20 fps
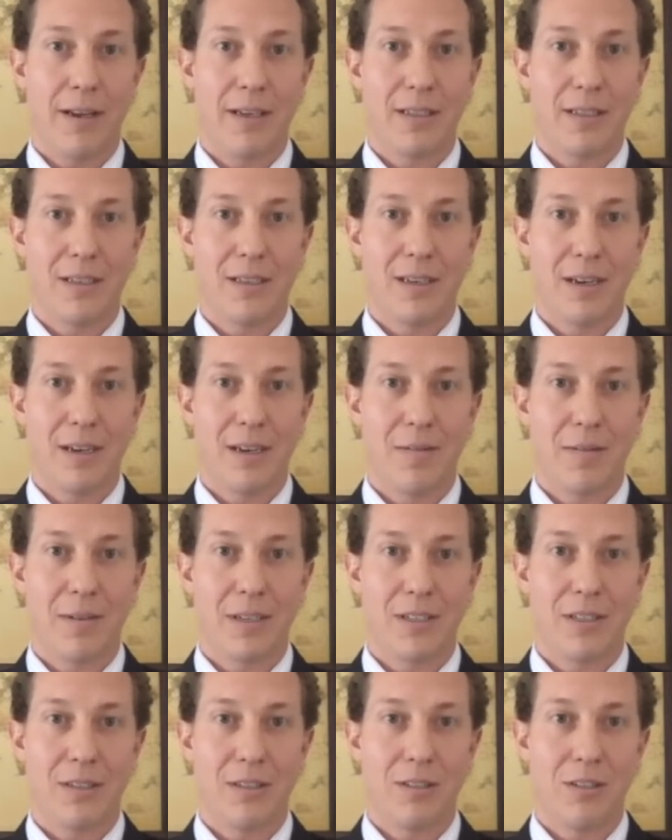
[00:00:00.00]
because
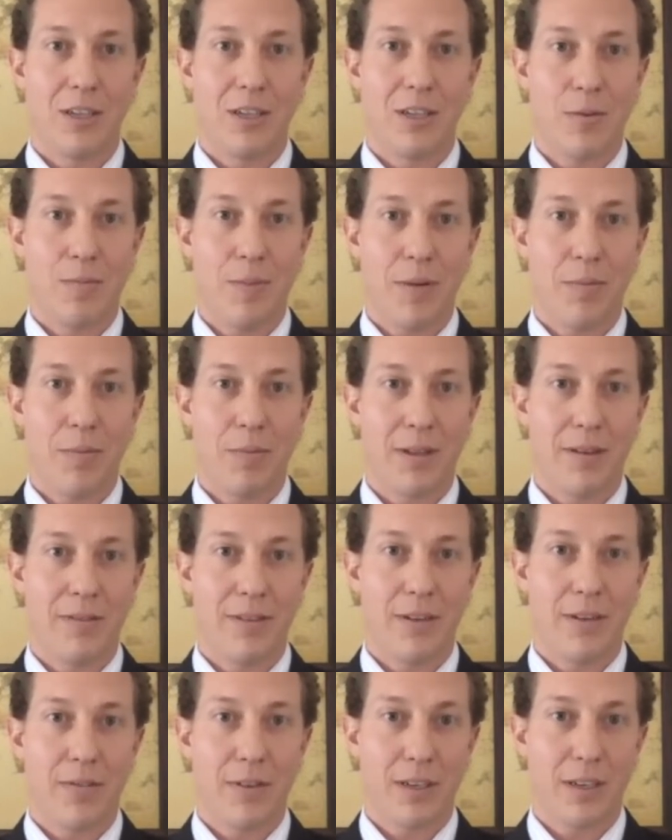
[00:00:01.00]
different people have different
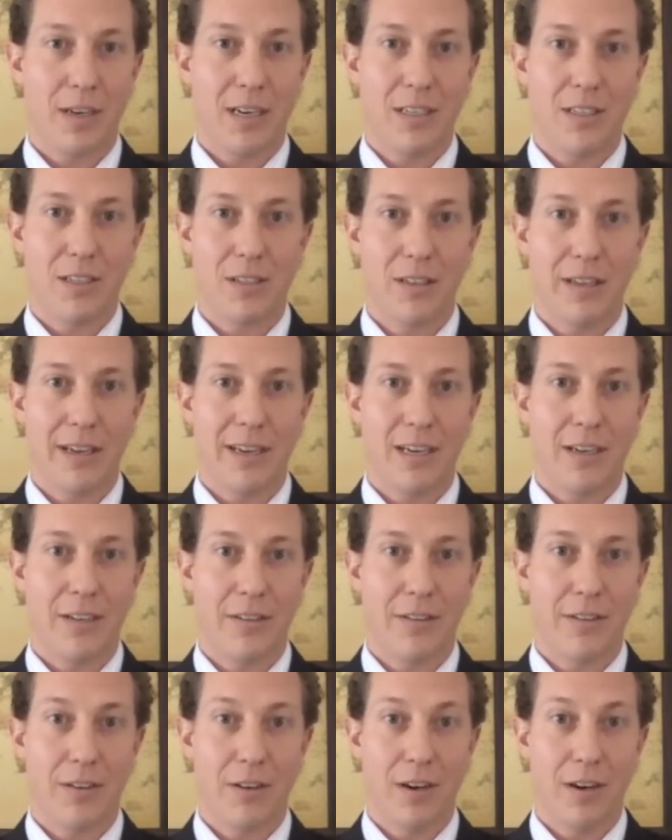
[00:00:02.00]
causes laid on their
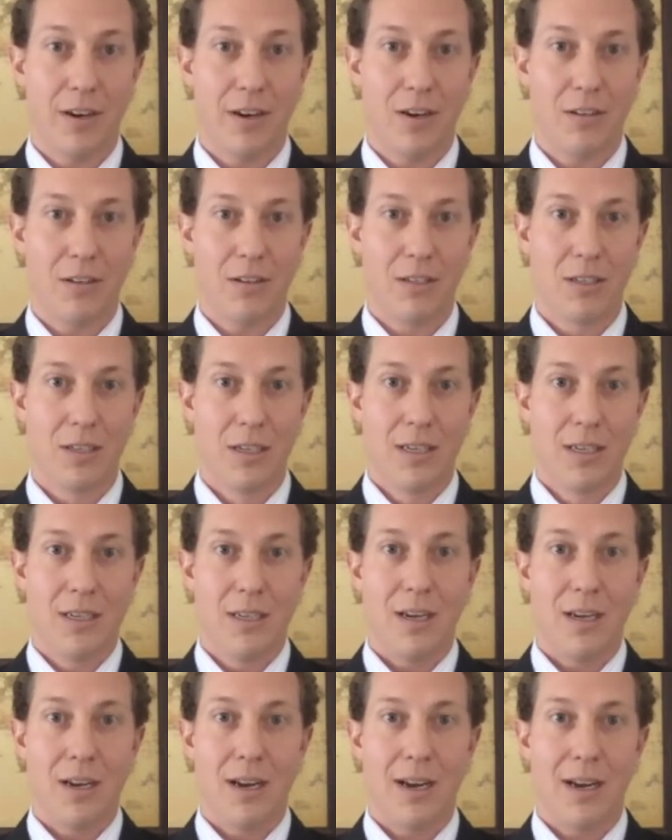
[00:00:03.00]
hearts.
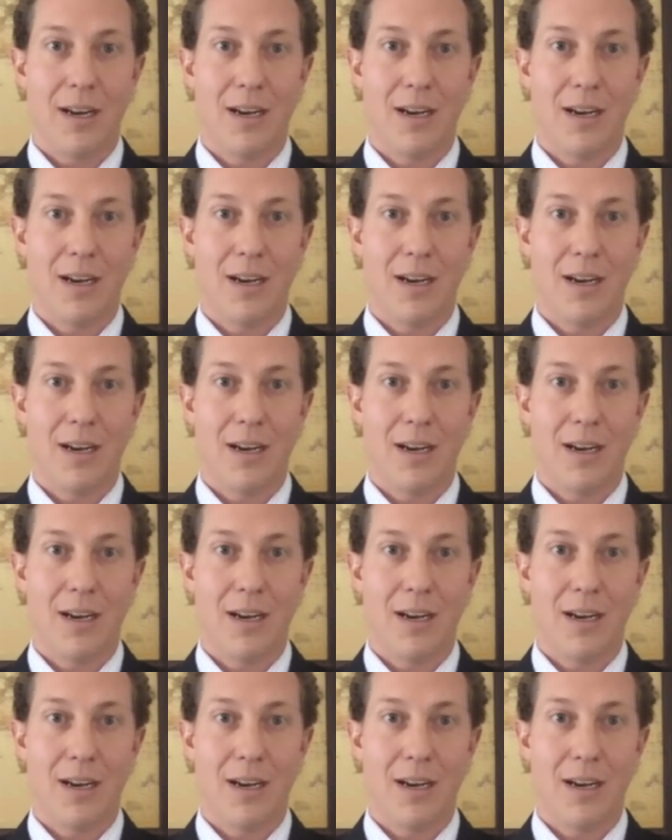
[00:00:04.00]
And